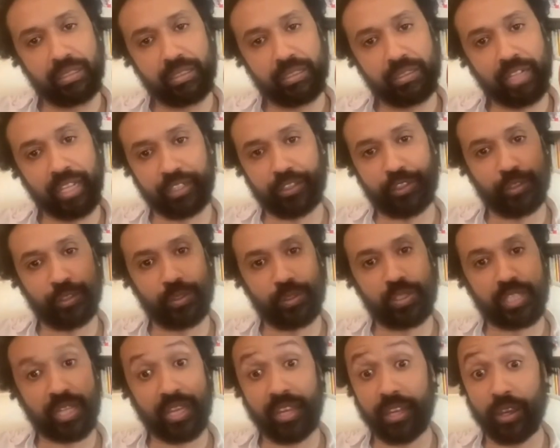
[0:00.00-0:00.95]
Like, do you
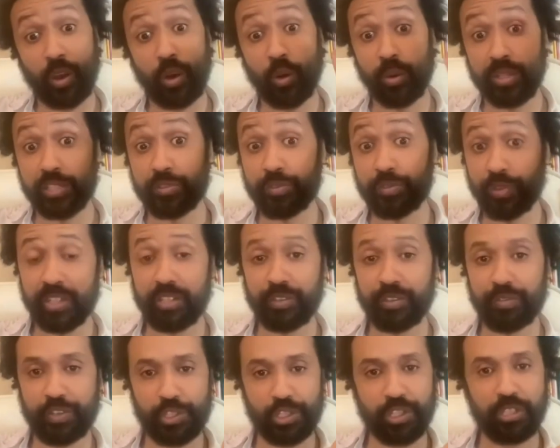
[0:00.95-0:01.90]
say, oh, he's very
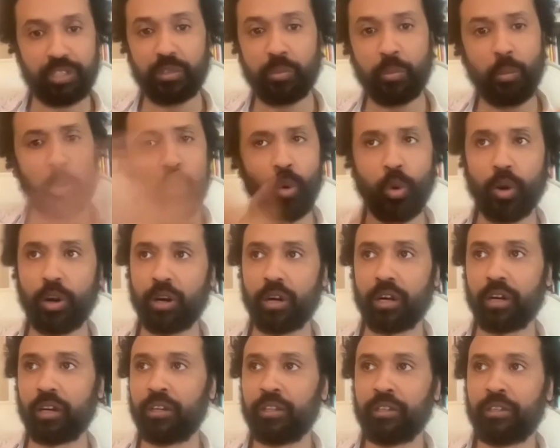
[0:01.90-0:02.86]
deficient,
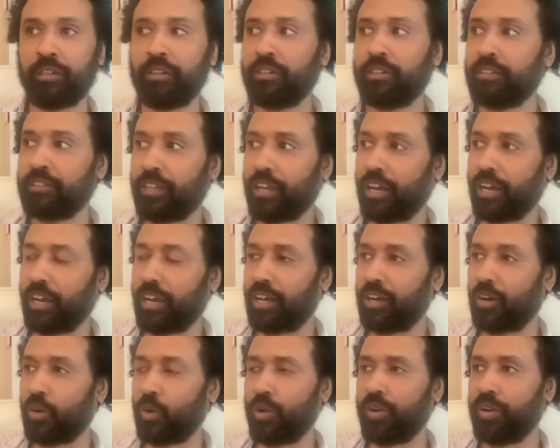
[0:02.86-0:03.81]
more,
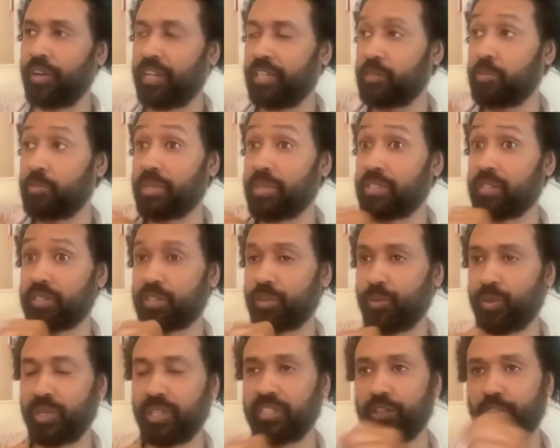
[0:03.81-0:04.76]
or his muscles are
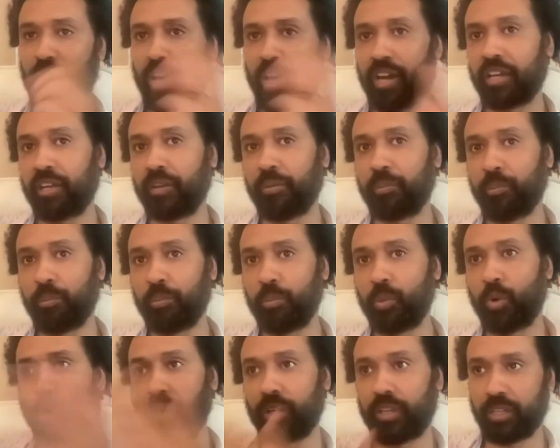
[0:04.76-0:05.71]
really dry,
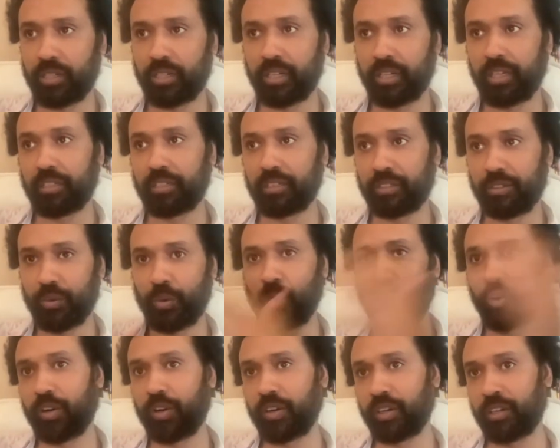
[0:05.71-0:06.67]
more Guggen,
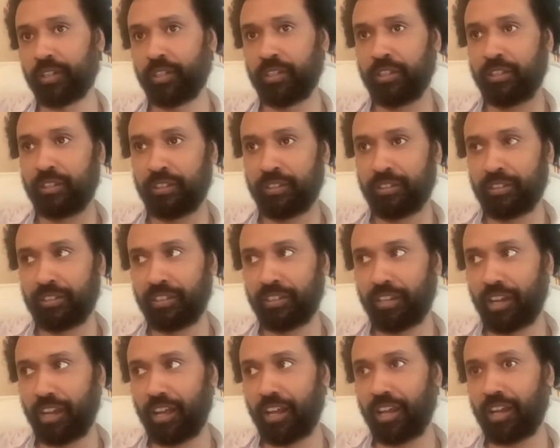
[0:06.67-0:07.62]
or,
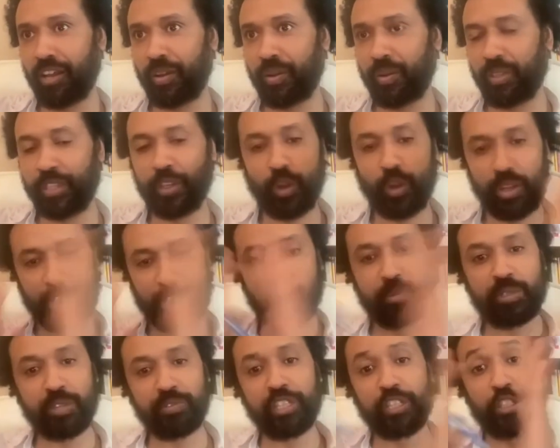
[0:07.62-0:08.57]
in terms
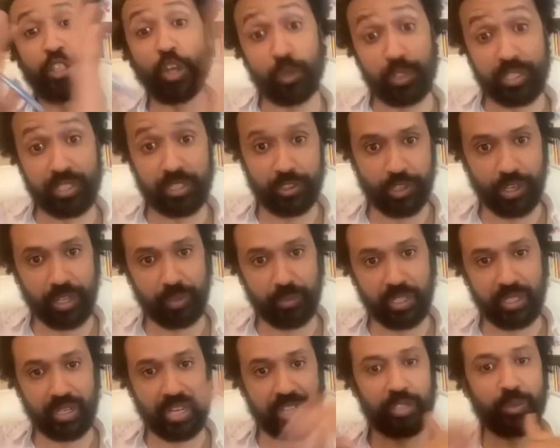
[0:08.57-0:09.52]
of the dosage, I
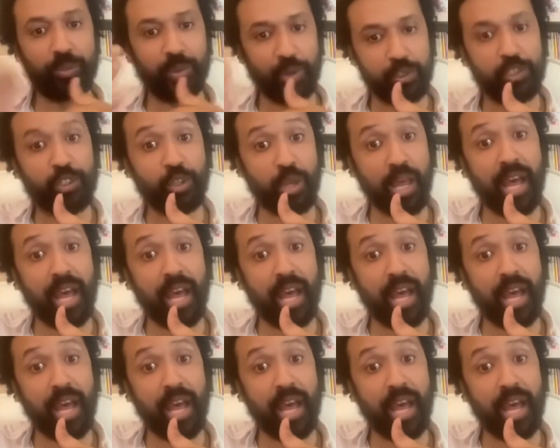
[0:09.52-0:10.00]
mean, as opposed to.